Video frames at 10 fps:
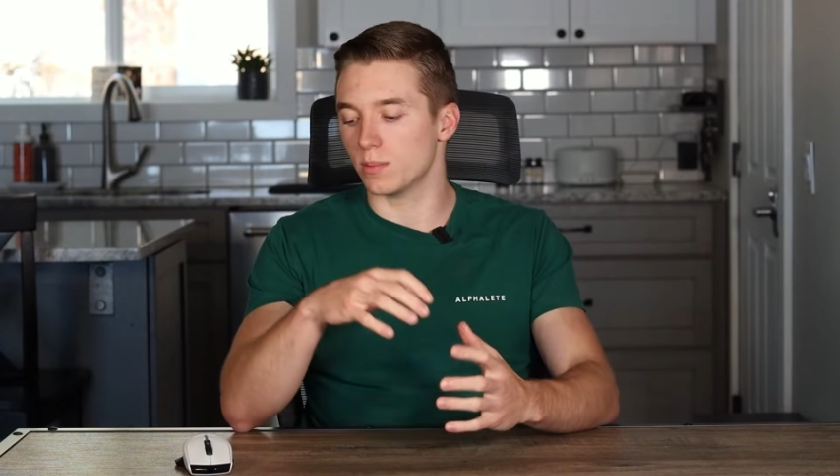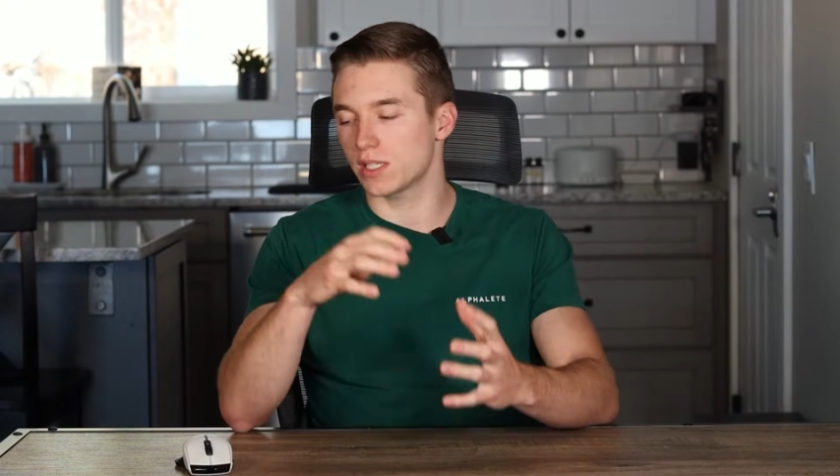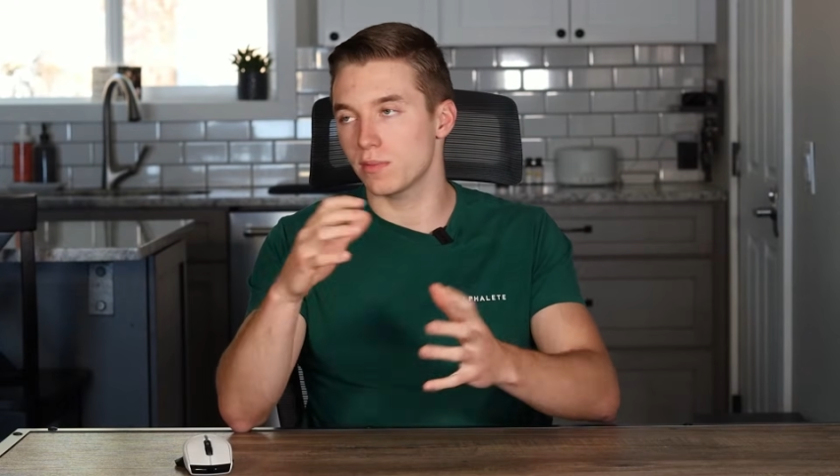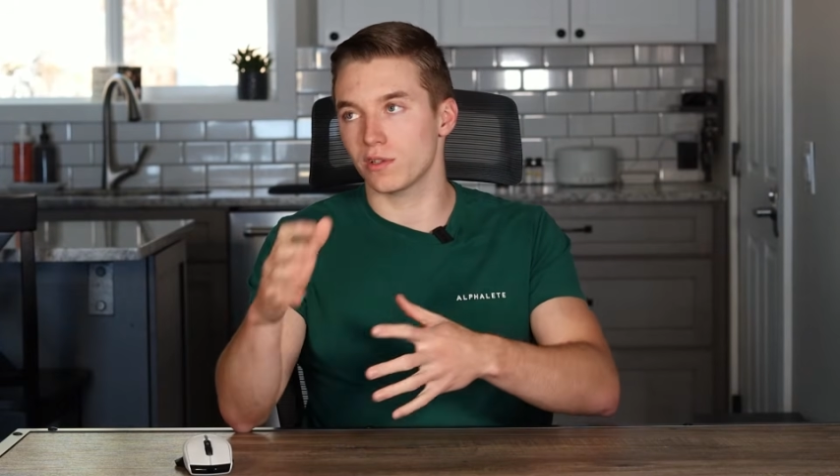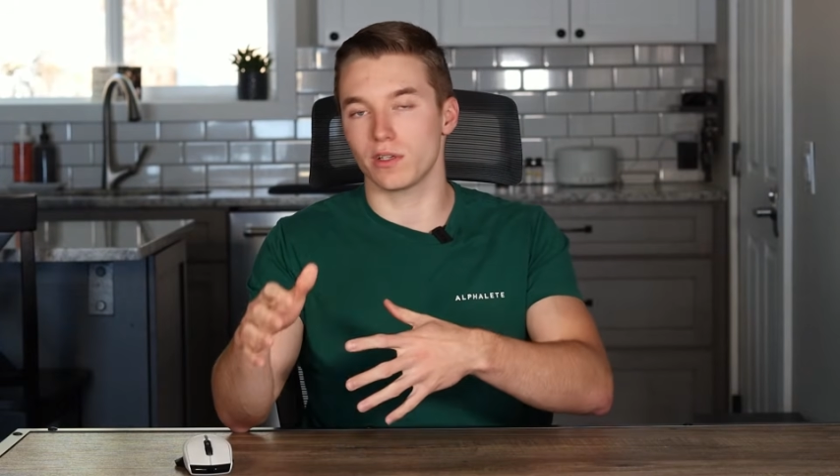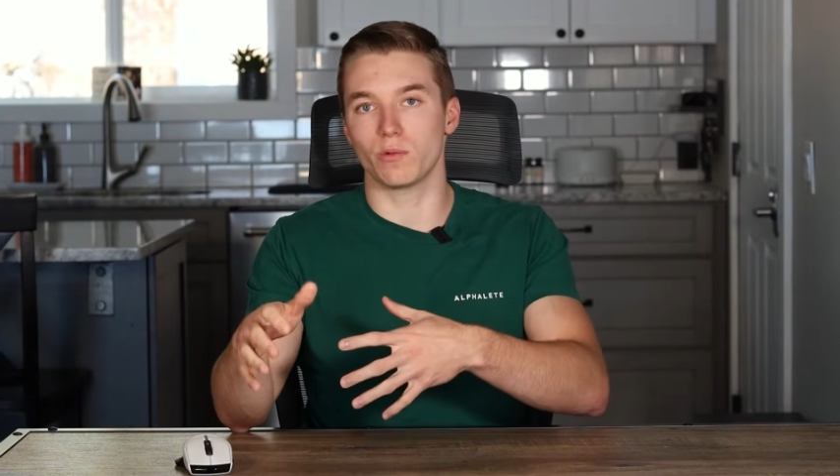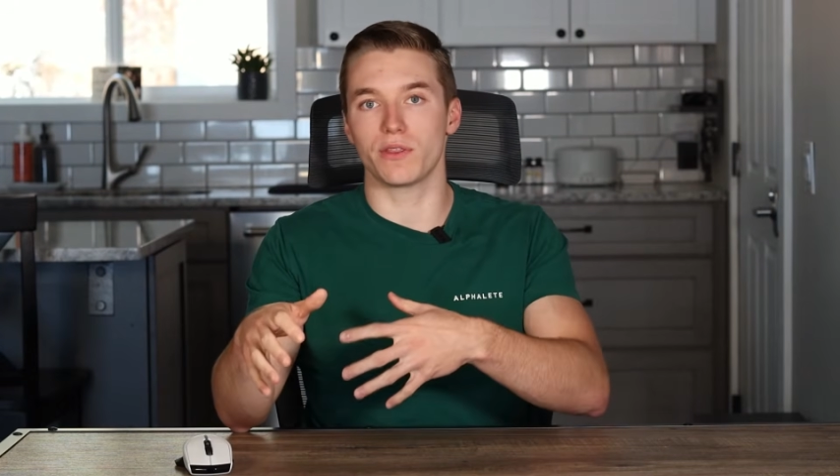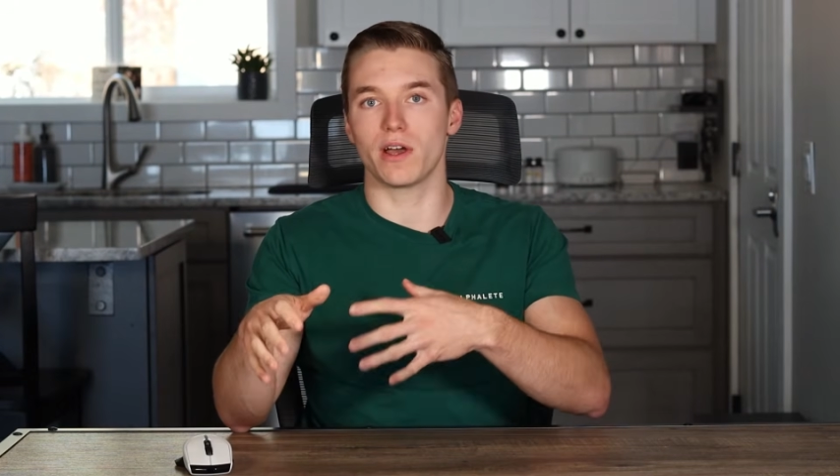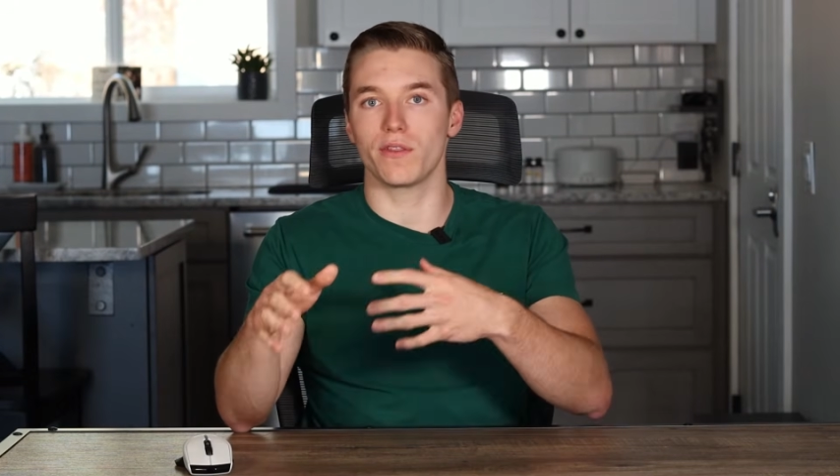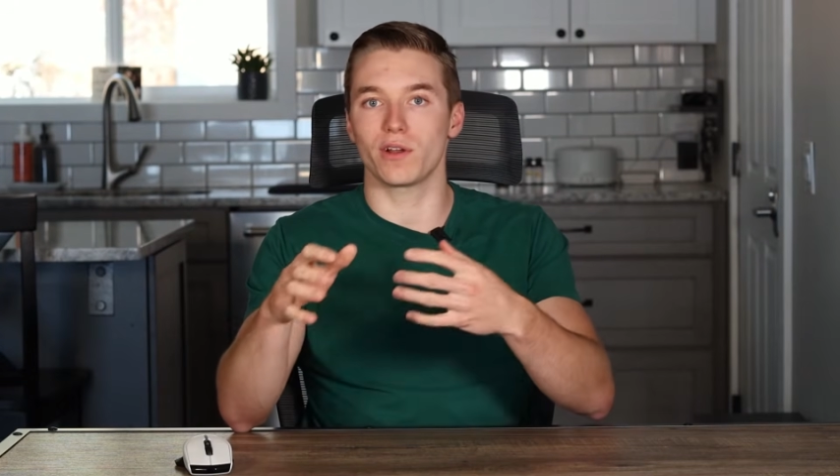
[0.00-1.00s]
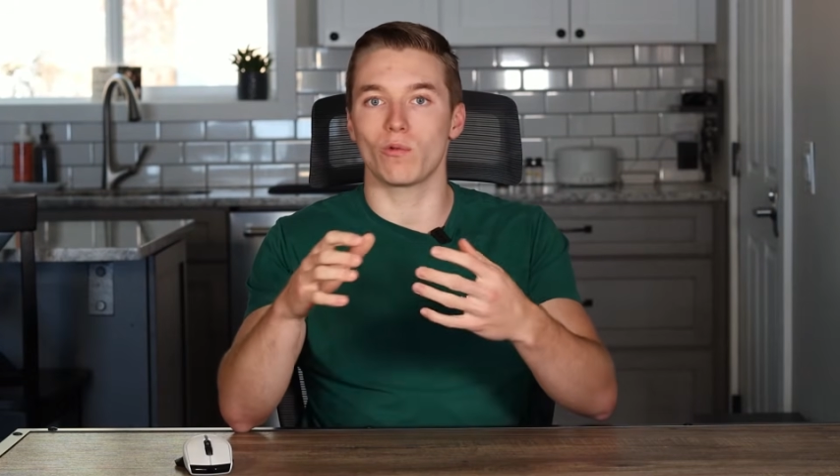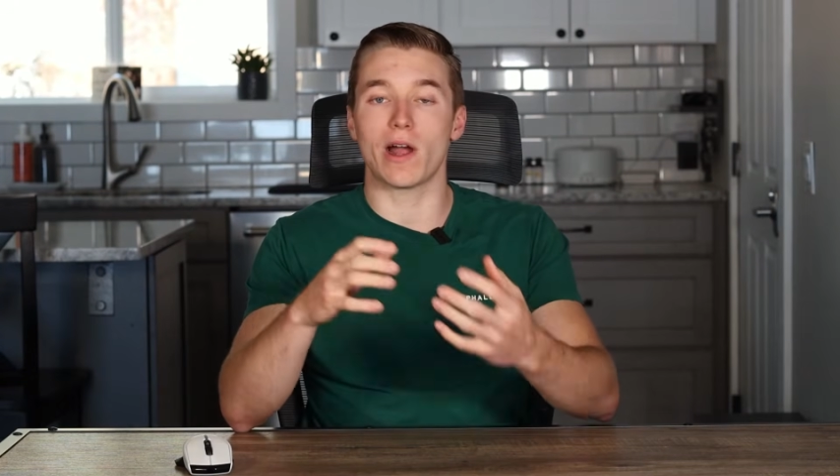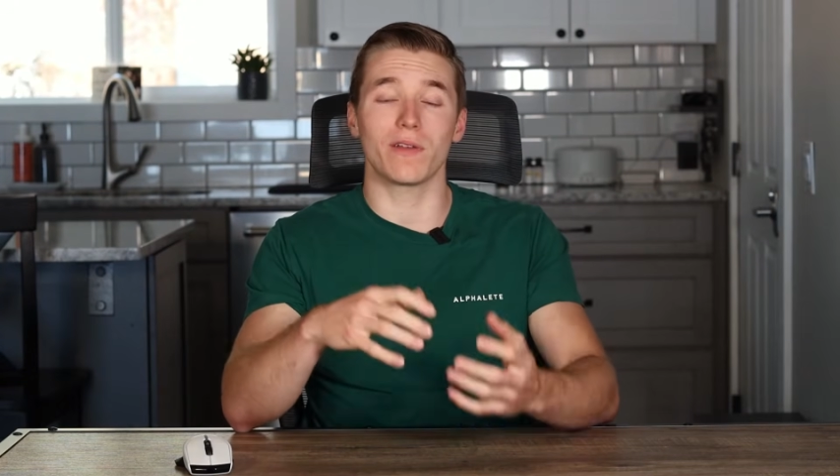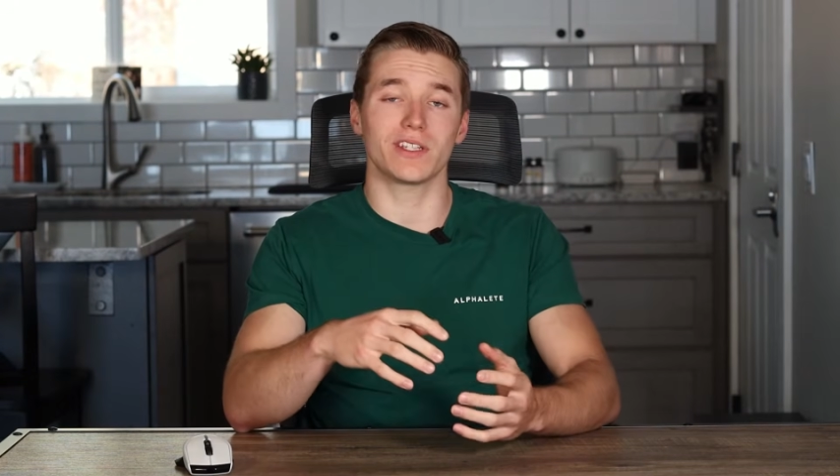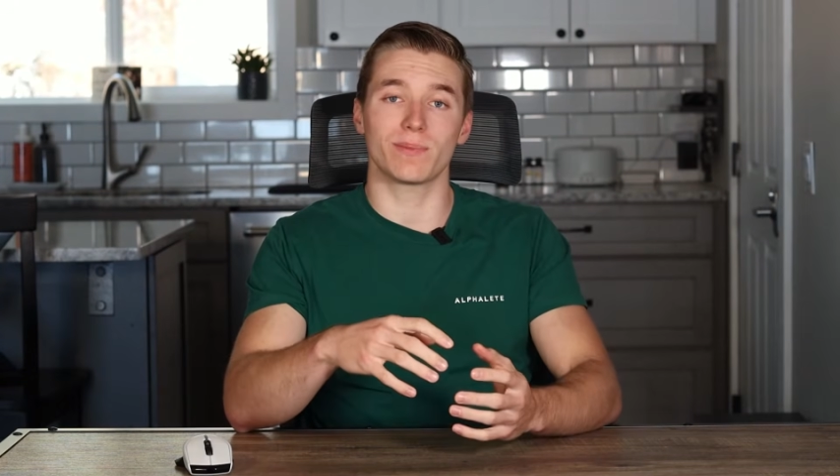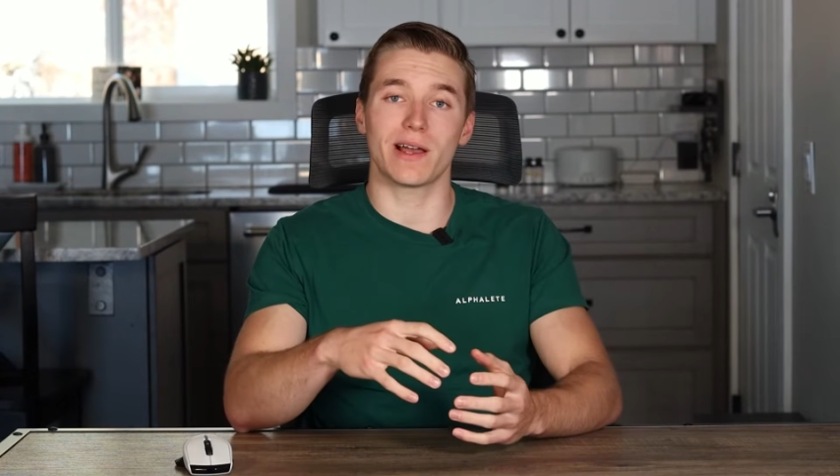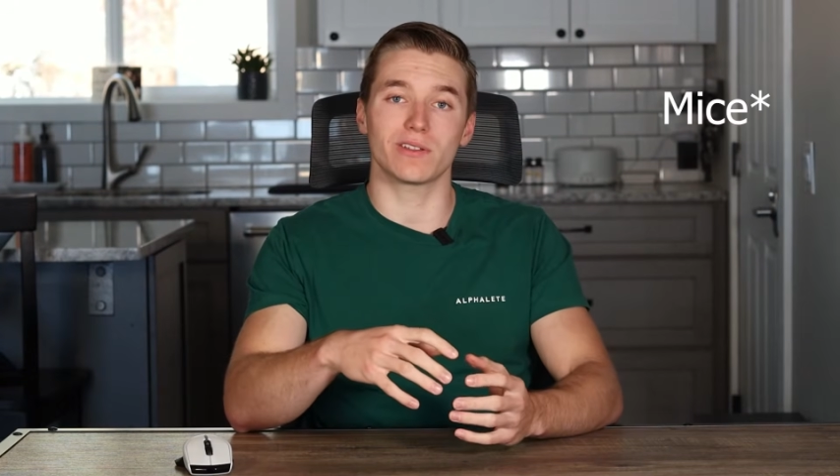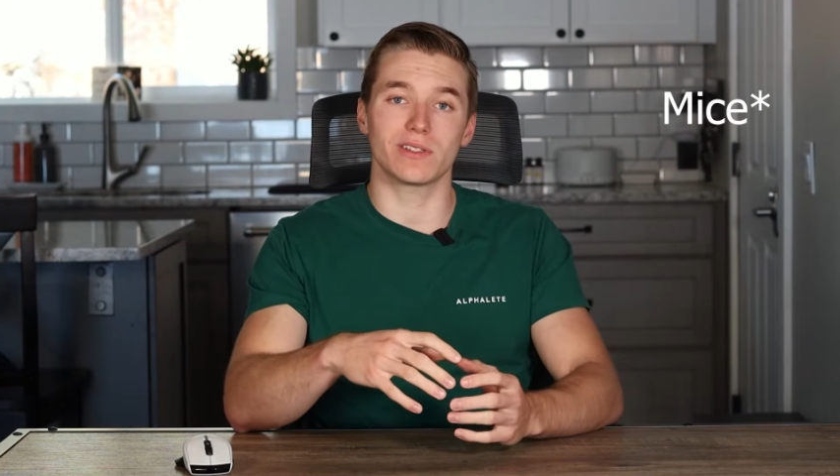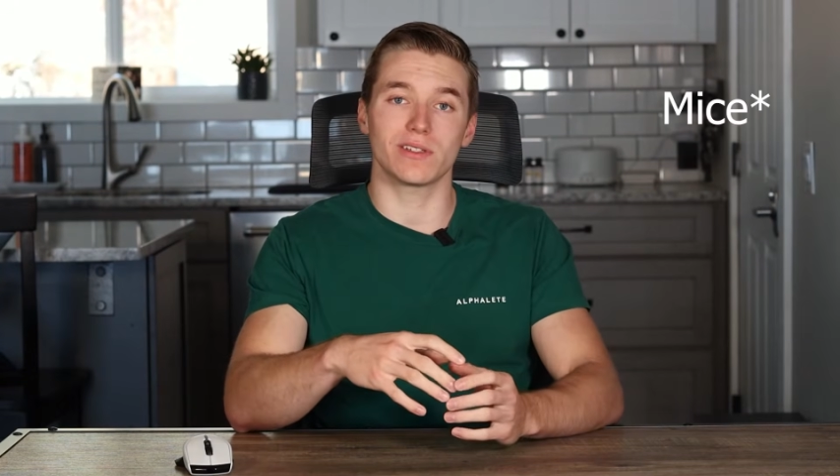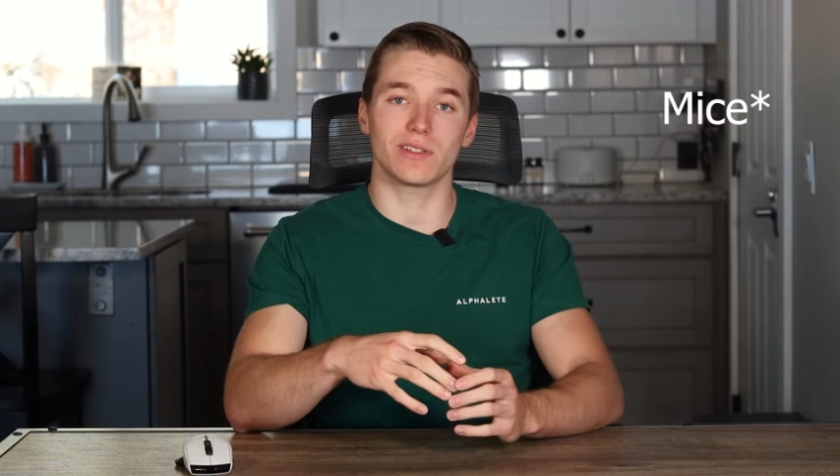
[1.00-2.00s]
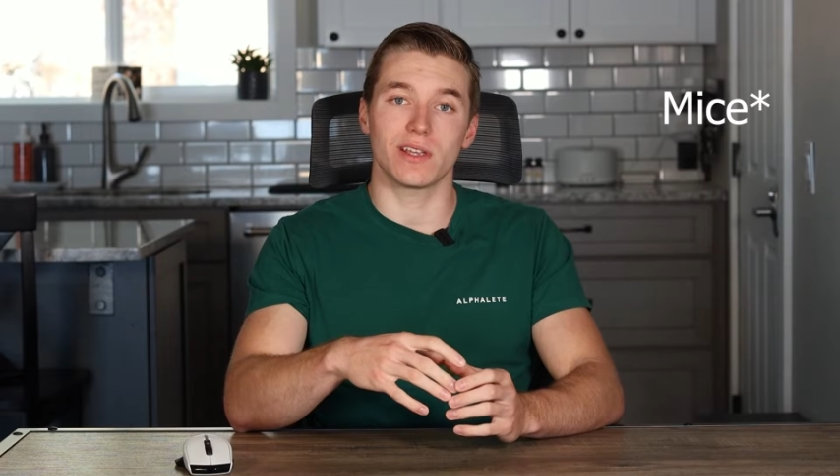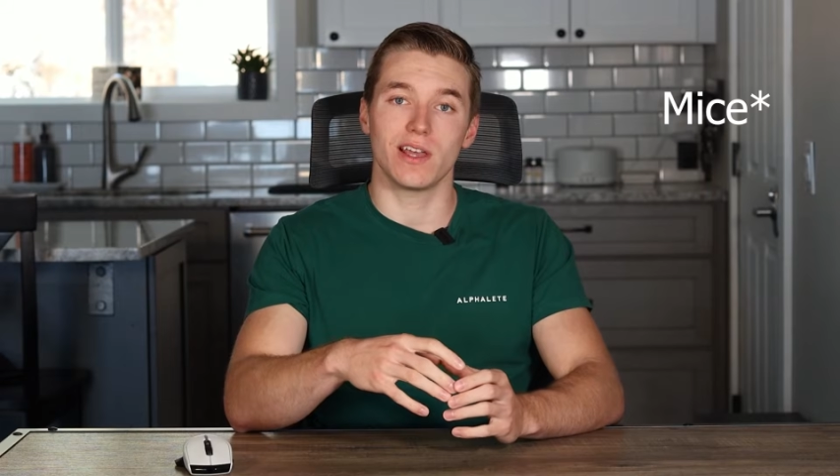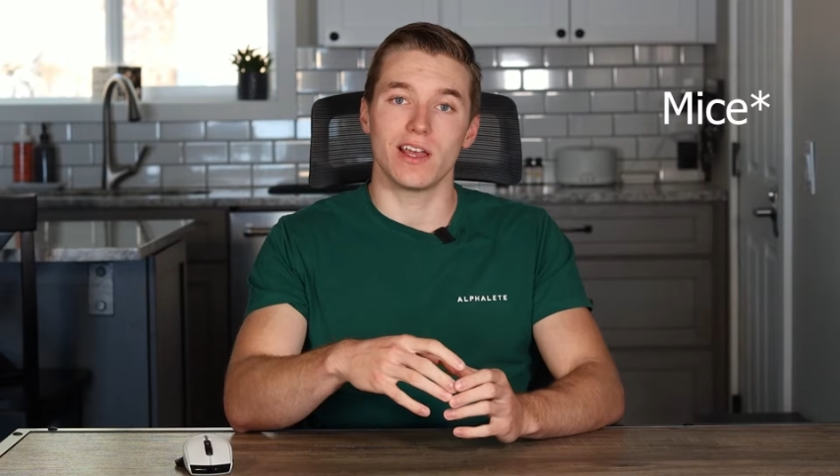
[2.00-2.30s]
Similarly with other wireless mouses,